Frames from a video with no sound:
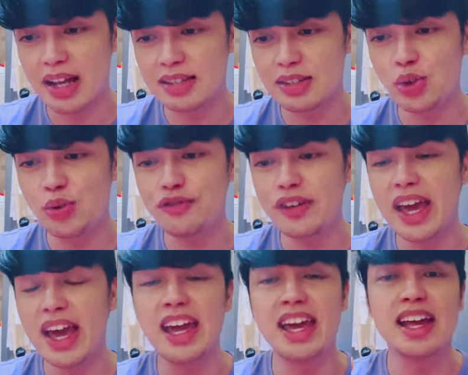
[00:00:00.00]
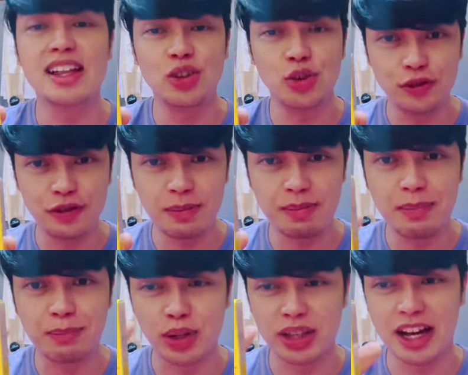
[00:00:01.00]
UVA and
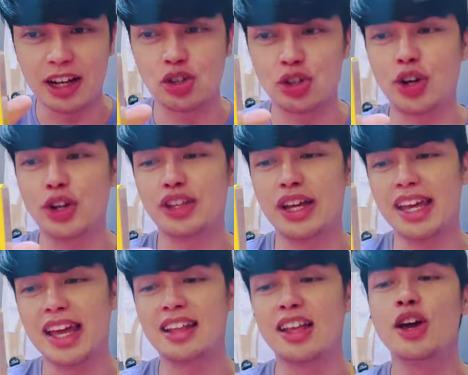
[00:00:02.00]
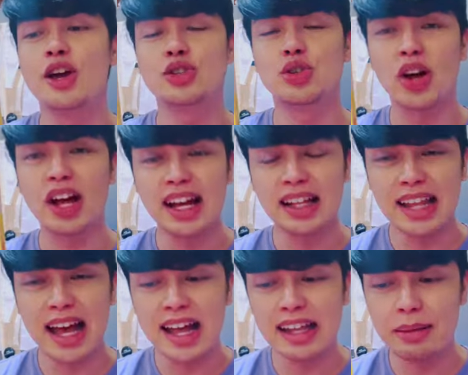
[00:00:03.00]
UVB protection. Ayan. So ang
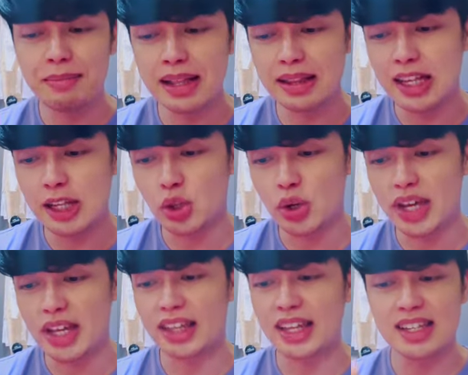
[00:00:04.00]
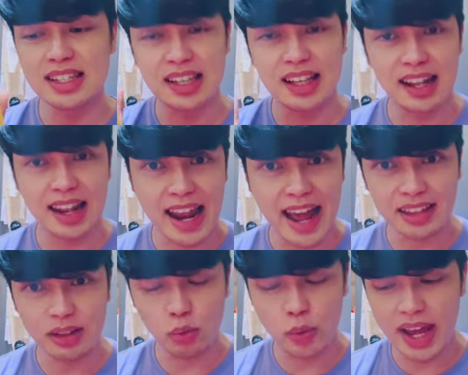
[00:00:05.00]
kagandahan naman dito, it is
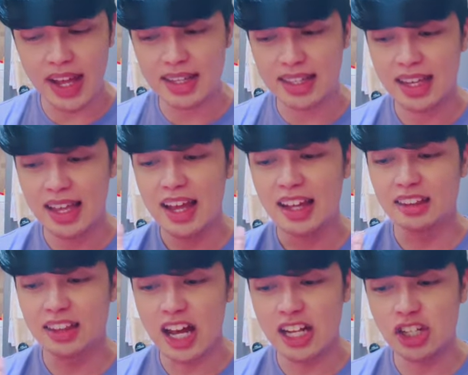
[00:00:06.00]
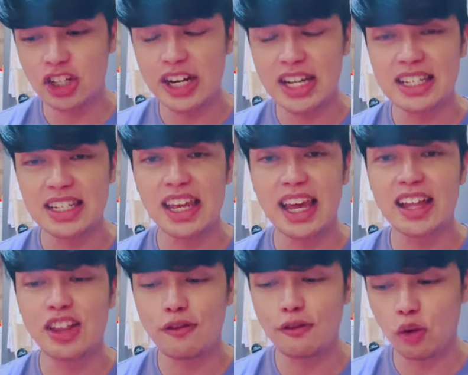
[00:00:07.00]
lightweight, non-greasy, and of